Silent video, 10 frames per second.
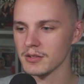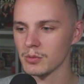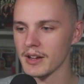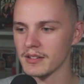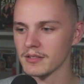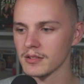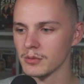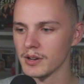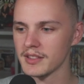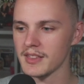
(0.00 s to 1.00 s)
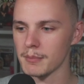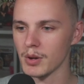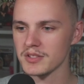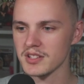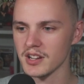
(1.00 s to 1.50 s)
Wait, where did that
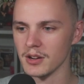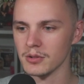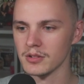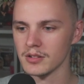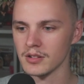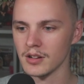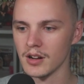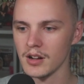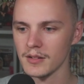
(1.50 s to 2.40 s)
monster go? Huh?